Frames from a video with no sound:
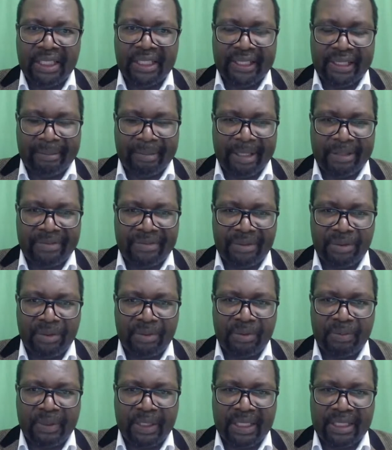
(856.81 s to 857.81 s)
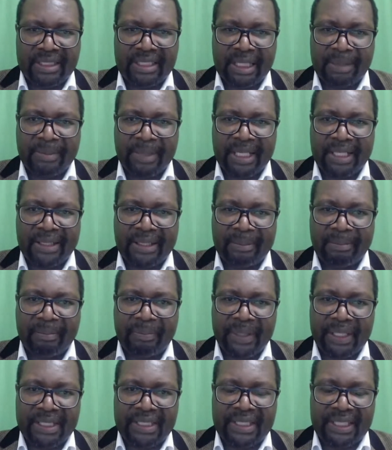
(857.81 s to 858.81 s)
in my view, some other
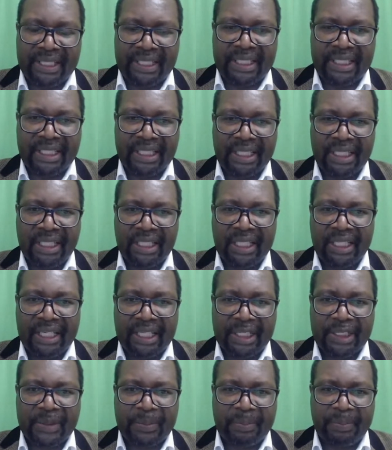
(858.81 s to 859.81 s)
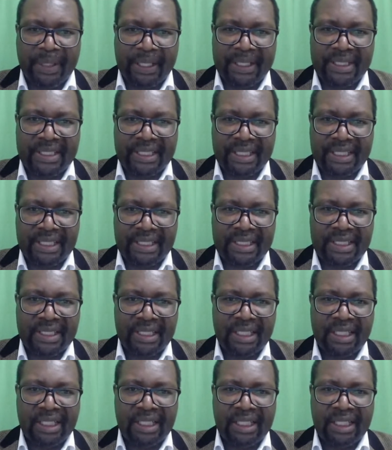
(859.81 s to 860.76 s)
basic expenses.